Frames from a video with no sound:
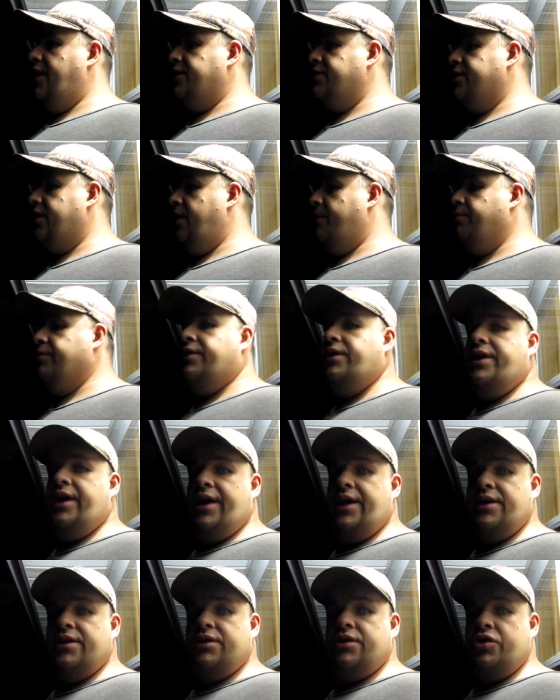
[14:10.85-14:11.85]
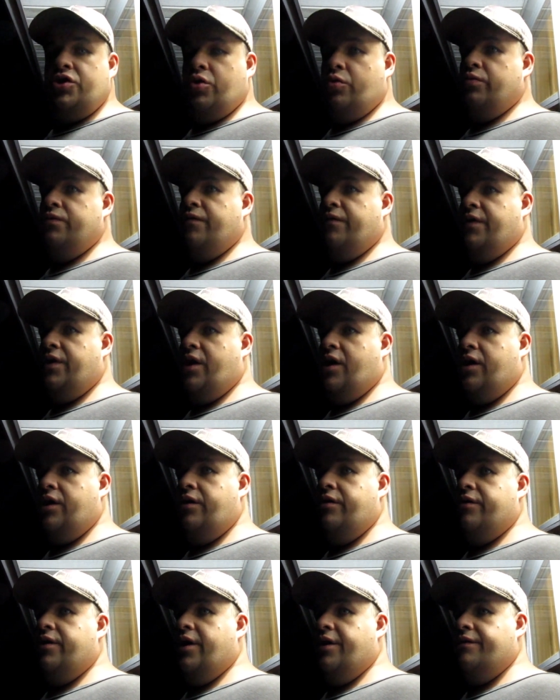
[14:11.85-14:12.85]
in the next couple of days, don't
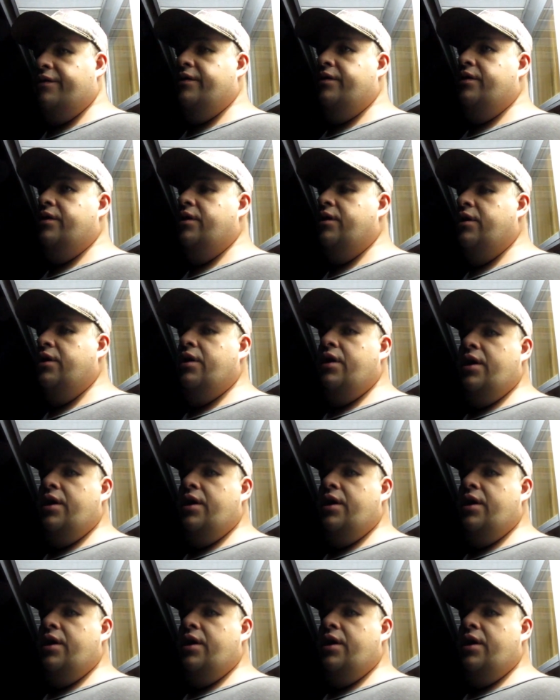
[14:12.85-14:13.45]
vlog or nothing,